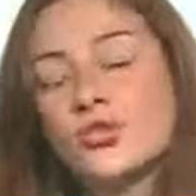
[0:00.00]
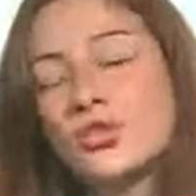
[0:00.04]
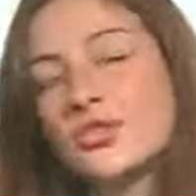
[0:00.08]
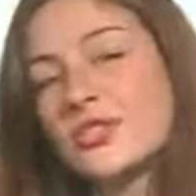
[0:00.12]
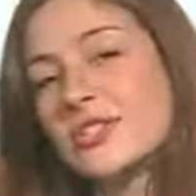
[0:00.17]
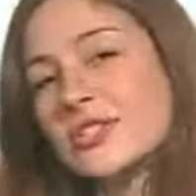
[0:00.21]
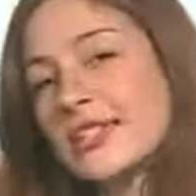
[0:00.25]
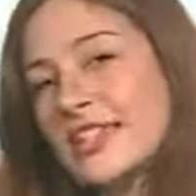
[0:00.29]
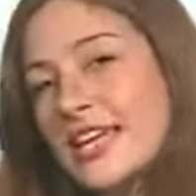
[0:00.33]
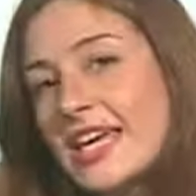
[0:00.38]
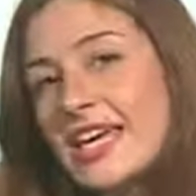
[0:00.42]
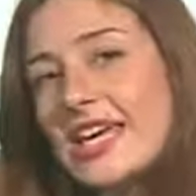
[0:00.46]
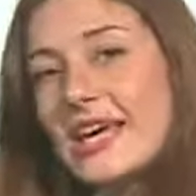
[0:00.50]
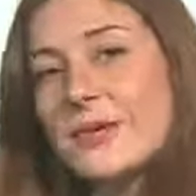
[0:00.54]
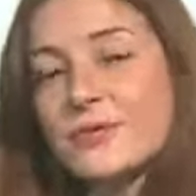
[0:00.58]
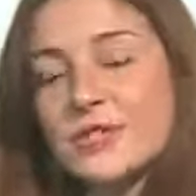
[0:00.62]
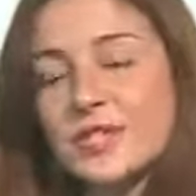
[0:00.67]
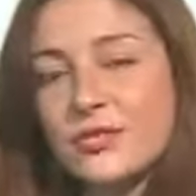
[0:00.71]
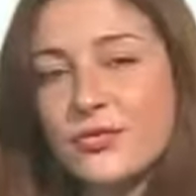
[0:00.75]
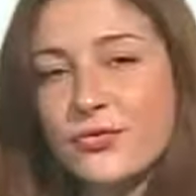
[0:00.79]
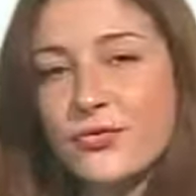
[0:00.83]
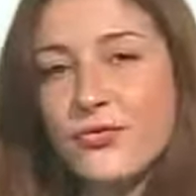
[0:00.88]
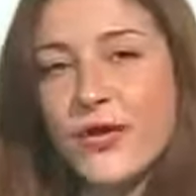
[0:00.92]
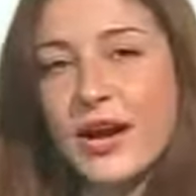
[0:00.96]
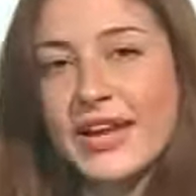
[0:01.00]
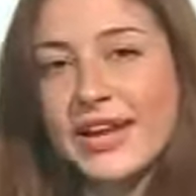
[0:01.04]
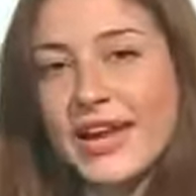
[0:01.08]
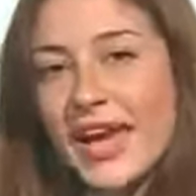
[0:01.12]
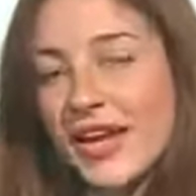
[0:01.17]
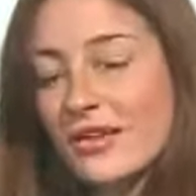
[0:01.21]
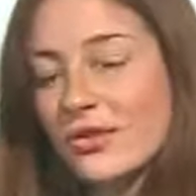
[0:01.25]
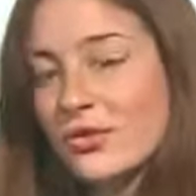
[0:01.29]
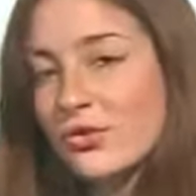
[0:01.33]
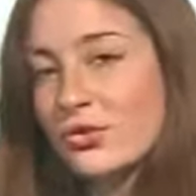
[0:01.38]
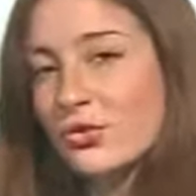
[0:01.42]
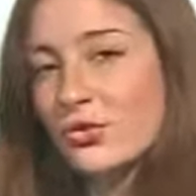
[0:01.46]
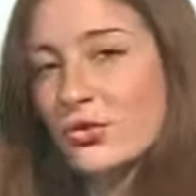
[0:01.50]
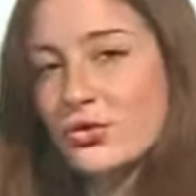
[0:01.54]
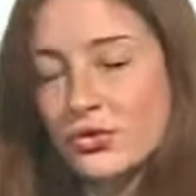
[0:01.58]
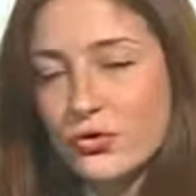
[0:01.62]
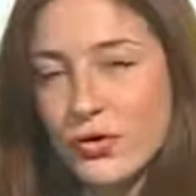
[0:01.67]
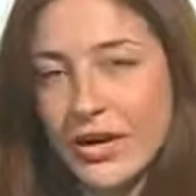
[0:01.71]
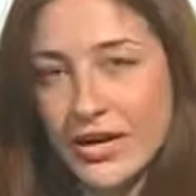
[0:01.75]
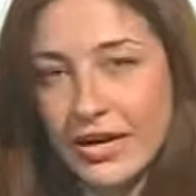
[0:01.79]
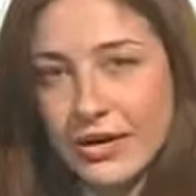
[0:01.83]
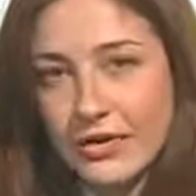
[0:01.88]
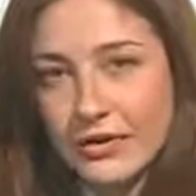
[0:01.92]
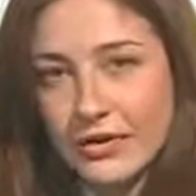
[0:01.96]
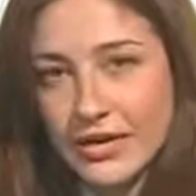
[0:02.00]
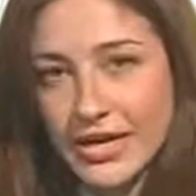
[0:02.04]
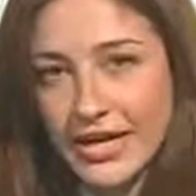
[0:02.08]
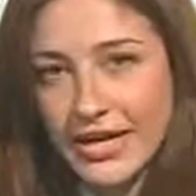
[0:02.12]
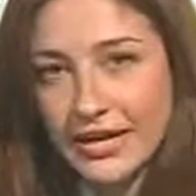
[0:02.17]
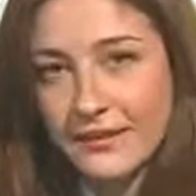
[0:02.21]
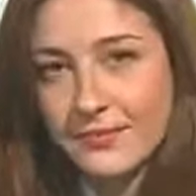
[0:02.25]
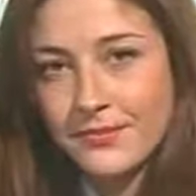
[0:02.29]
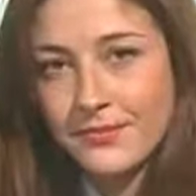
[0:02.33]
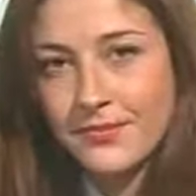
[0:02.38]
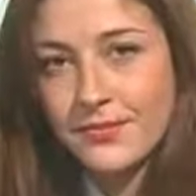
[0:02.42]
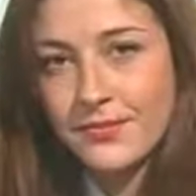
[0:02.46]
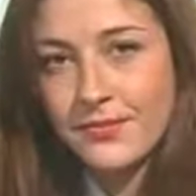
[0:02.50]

schemes of financial trickery.